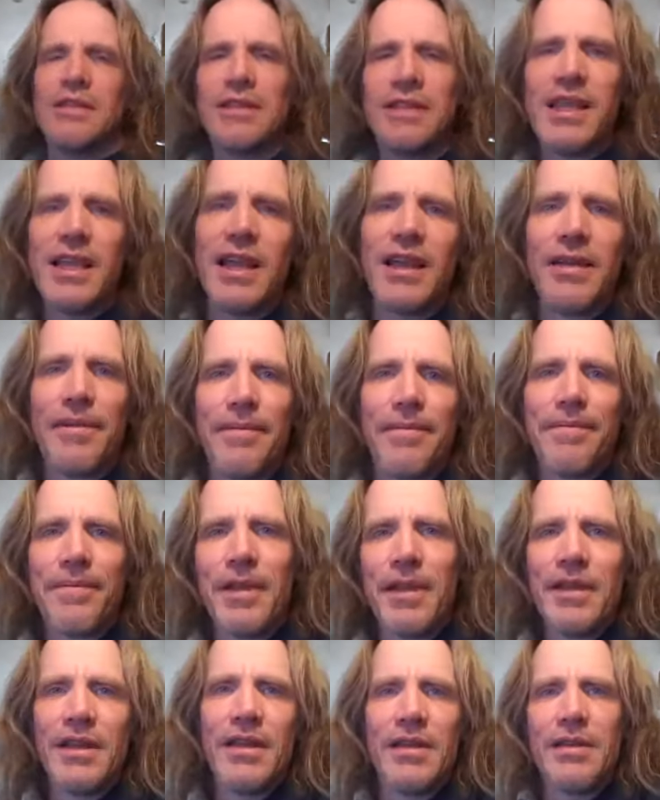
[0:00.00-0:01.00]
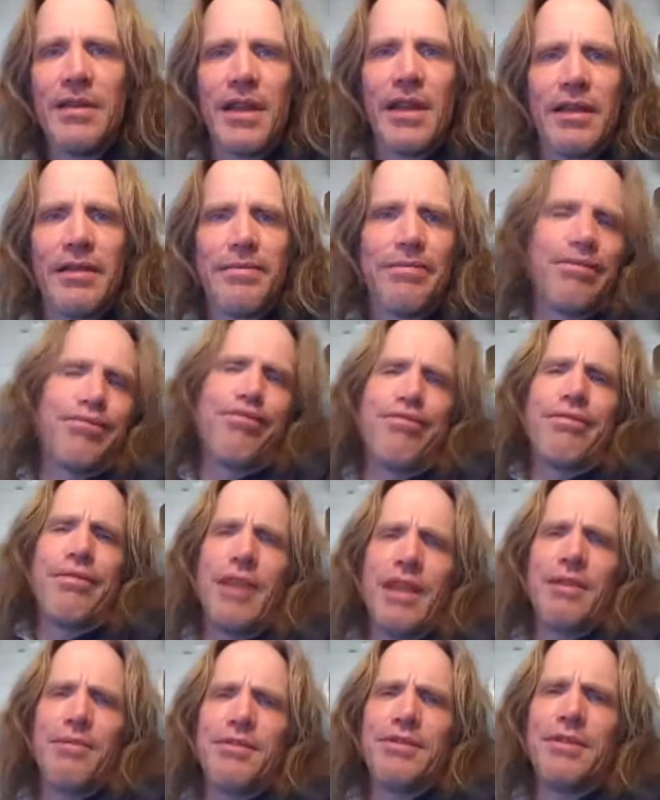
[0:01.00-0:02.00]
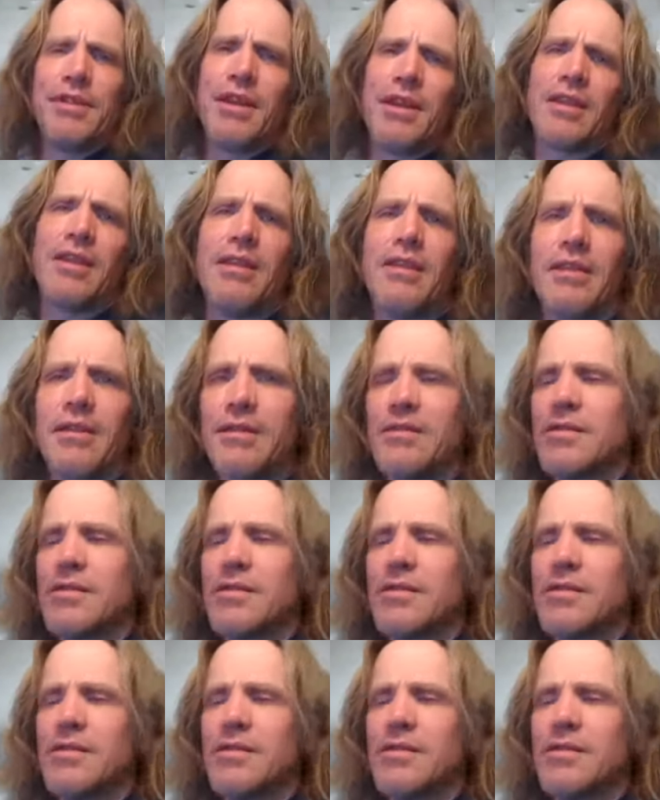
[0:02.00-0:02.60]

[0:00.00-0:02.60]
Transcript: Yeah, I did it like, like it was nothing.